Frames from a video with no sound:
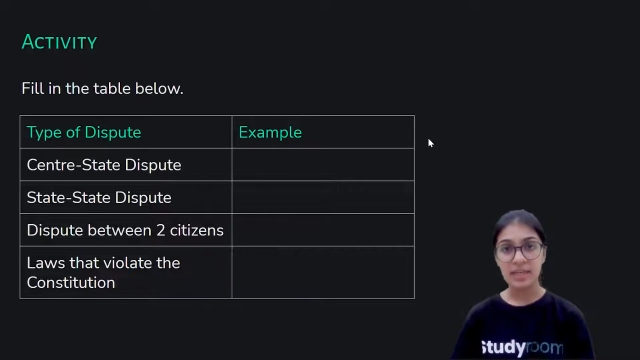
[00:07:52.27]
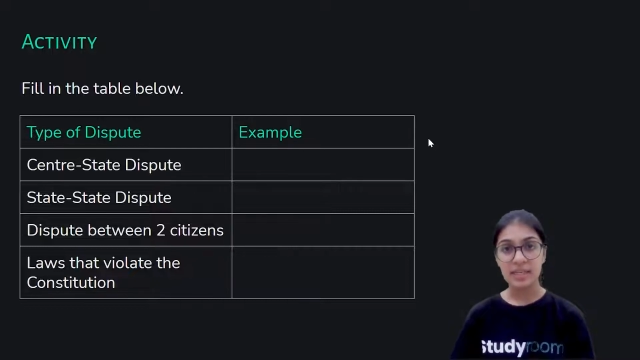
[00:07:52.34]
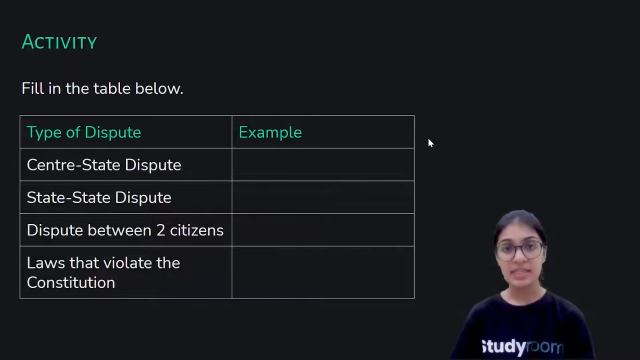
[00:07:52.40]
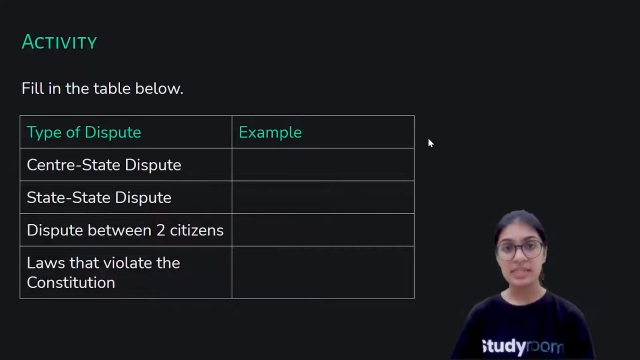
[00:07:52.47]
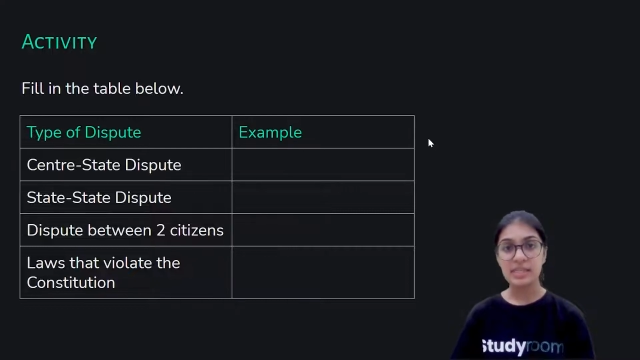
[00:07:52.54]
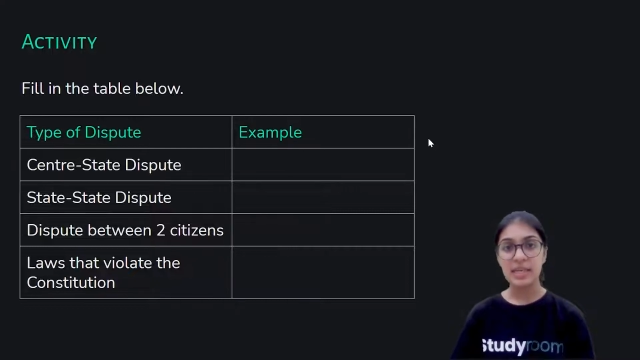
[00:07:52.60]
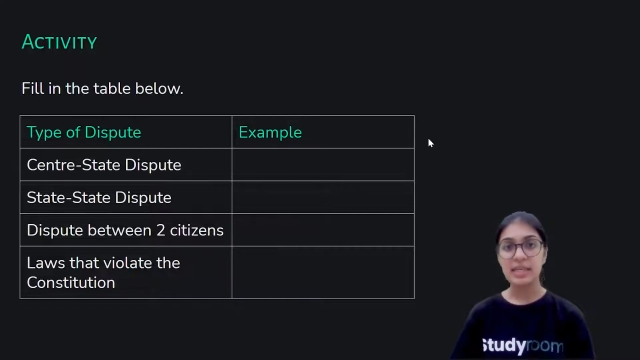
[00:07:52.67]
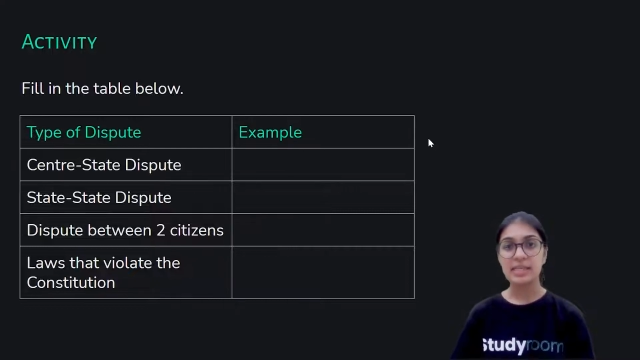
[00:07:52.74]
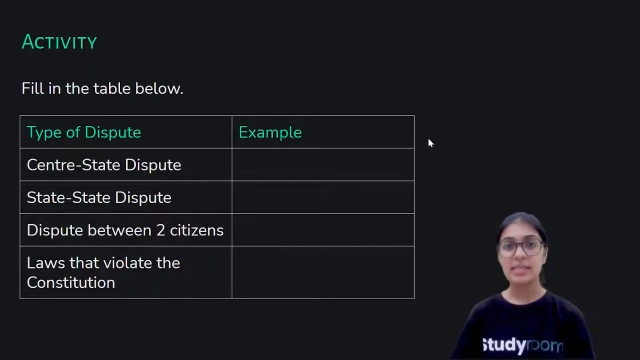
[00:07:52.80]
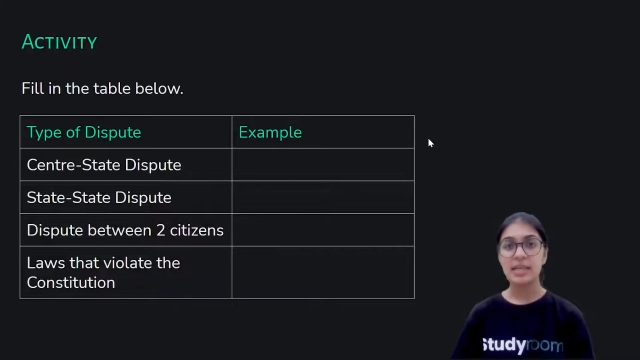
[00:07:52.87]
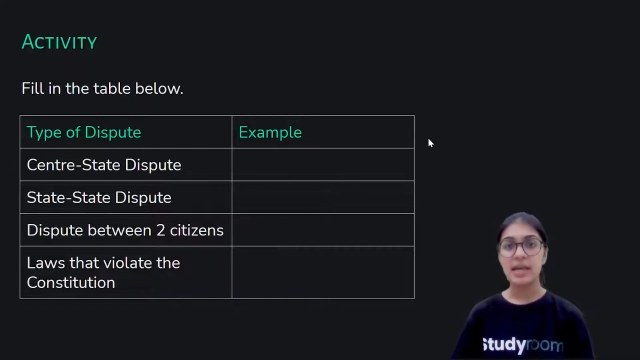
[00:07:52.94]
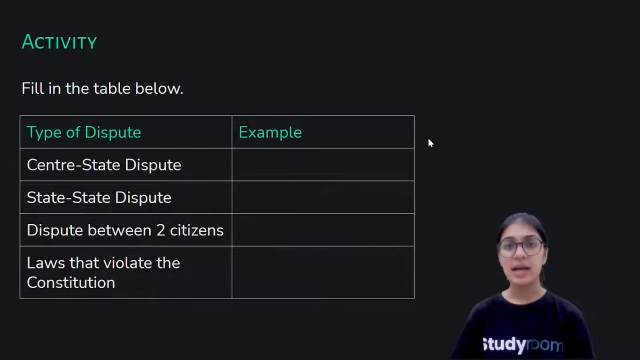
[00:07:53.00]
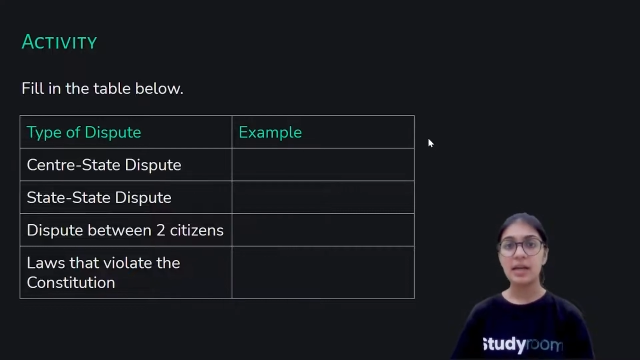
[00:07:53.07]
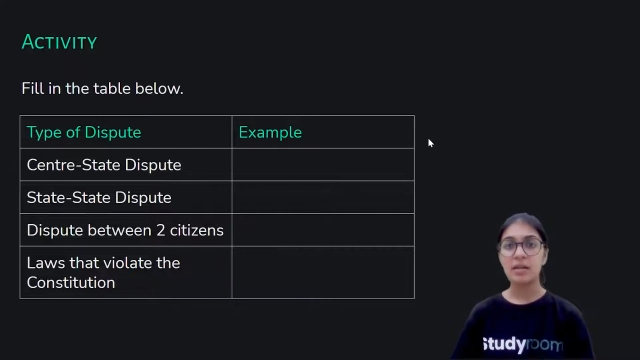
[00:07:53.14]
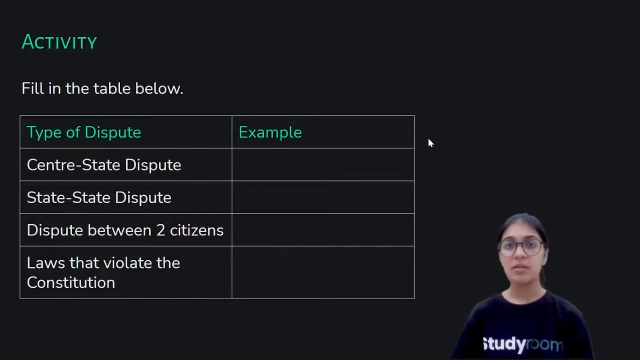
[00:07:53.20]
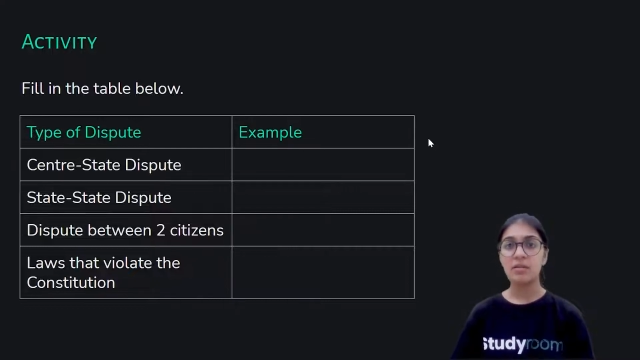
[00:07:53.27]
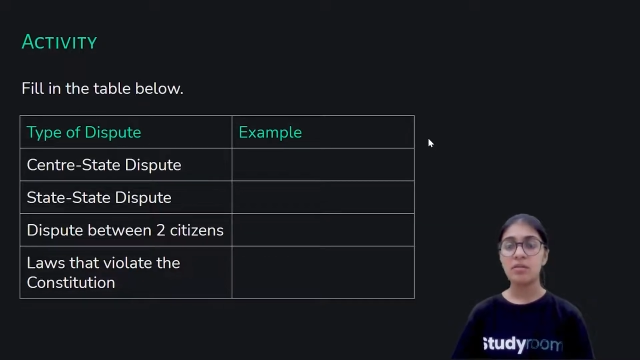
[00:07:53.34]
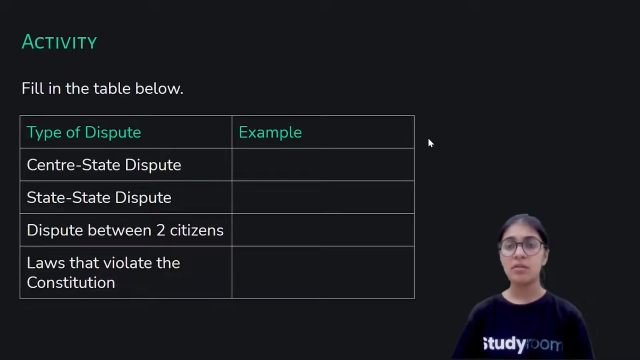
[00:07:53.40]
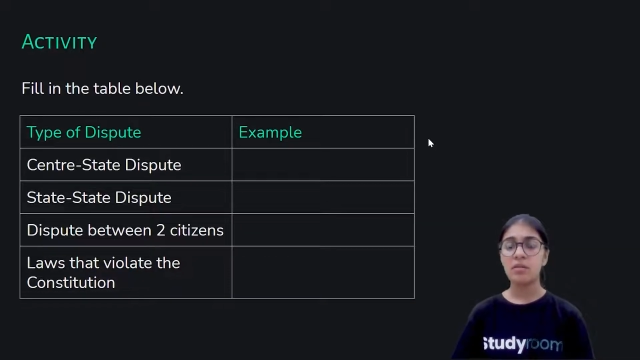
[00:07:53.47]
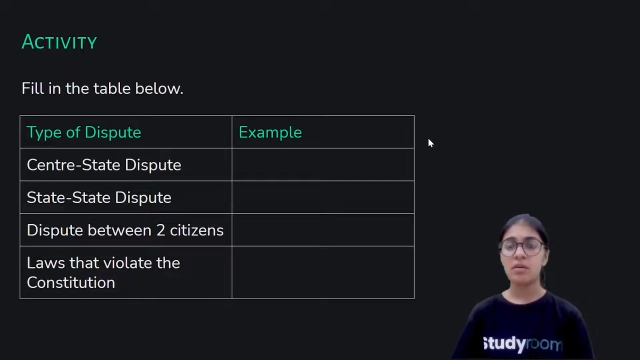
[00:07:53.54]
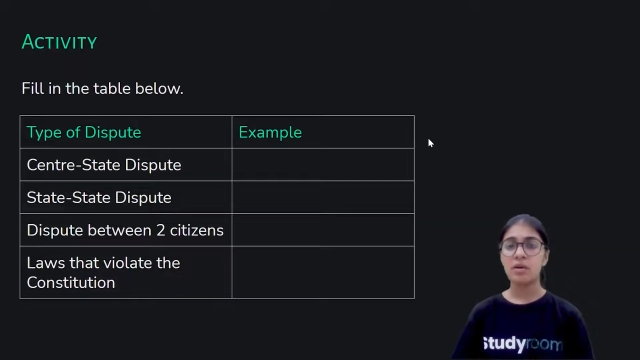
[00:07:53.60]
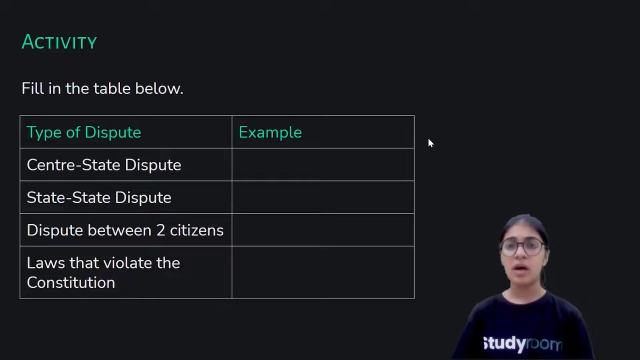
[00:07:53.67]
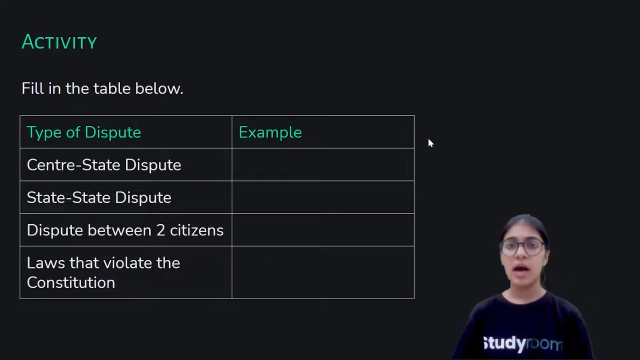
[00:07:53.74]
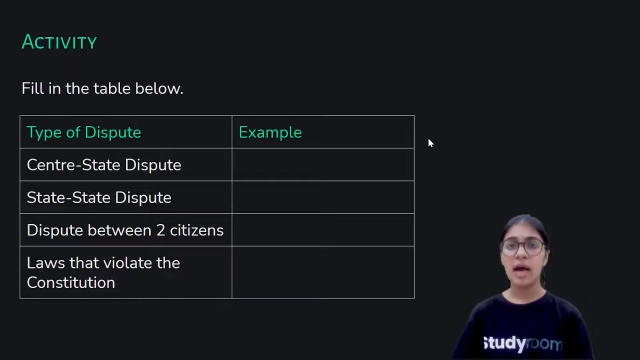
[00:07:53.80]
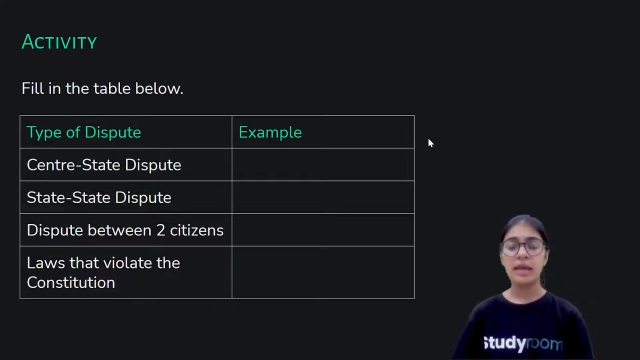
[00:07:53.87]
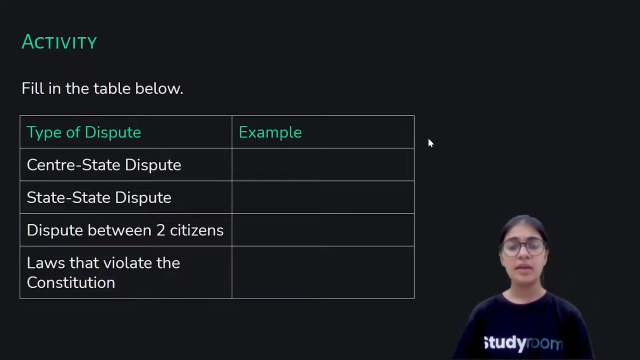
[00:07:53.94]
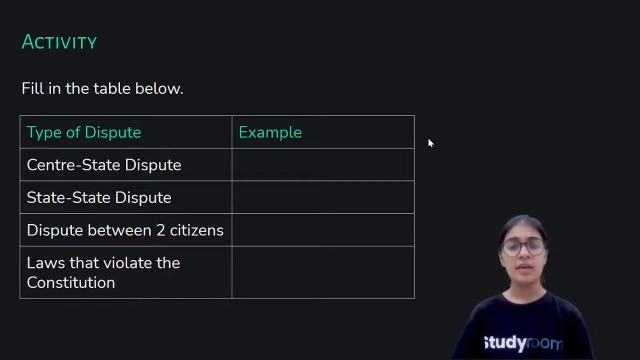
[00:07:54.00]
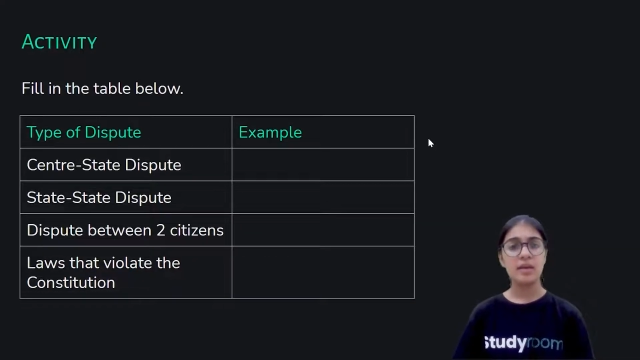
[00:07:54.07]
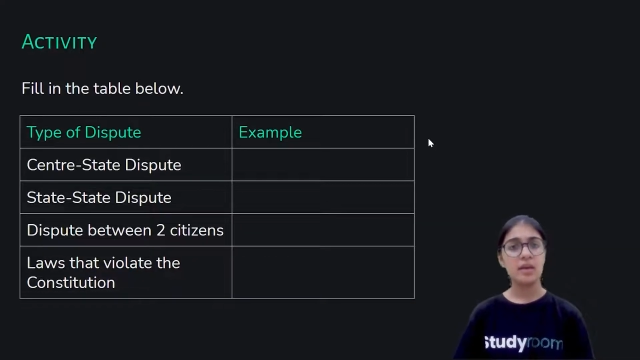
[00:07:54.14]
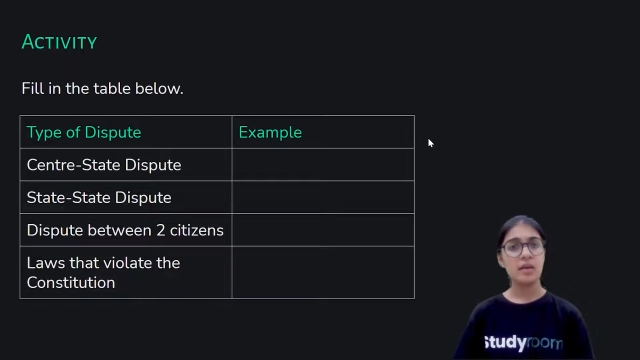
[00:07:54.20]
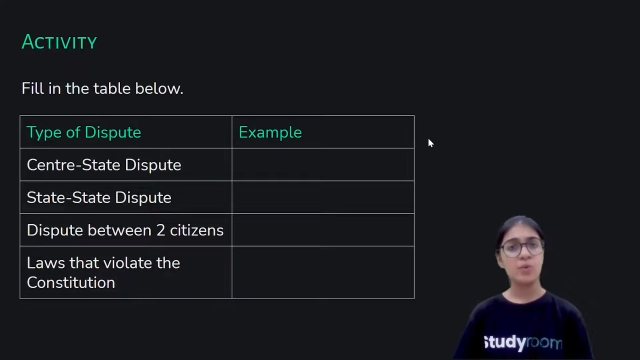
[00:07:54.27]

and says that I